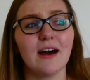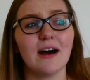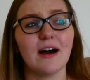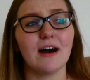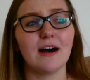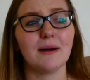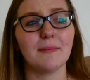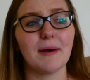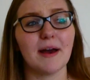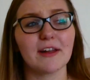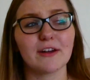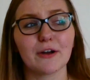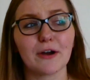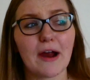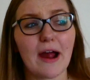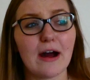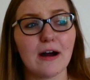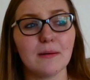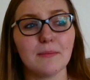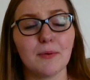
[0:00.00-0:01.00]
Edgar
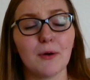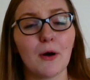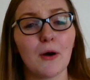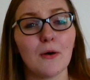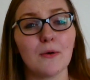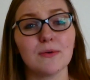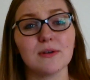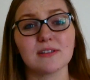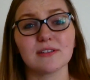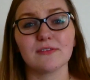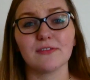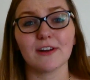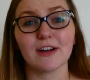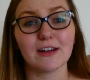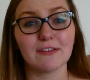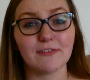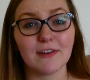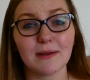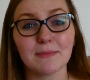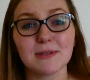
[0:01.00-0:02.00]
Allan Poe was a
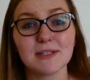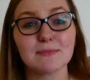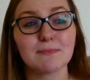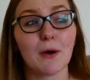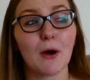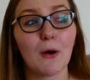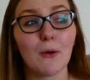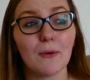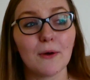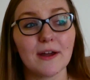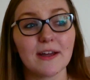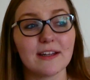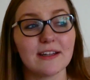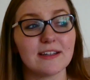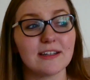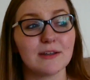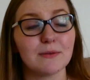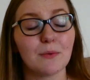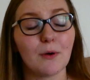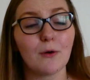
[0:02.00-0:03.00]
very famous poet,
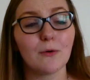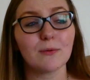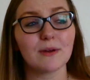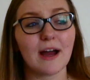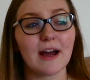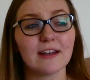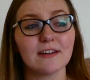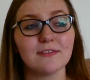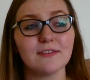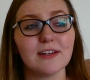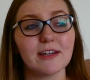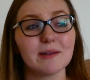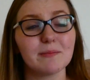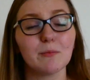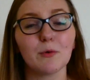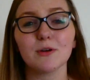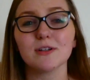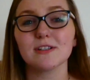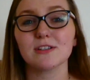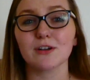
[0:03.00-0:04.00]
and he wrote kind of like
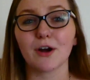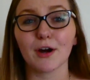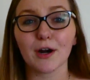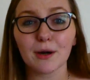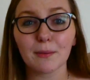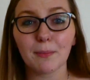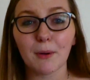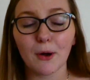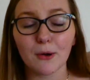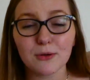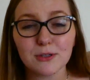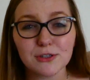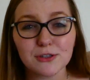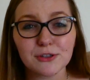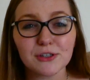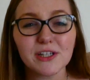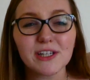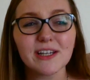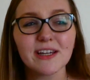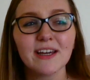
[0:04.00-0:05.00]
more dark
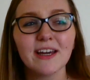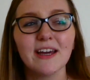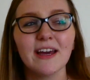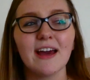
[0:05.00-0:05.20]
poetry.